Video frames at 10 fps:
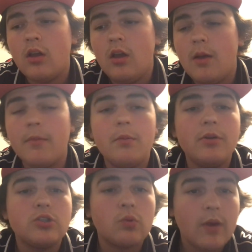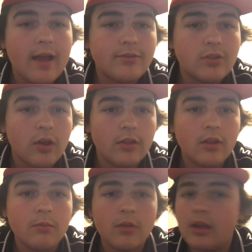I'm going to put giraffes on
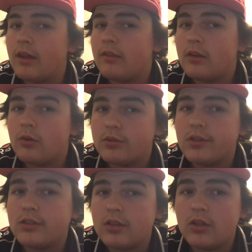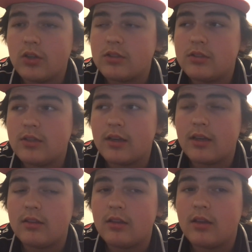them, and I think it was, it's going to look sick at
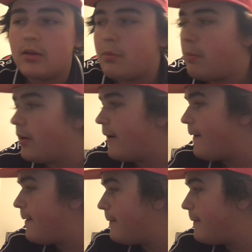the end, but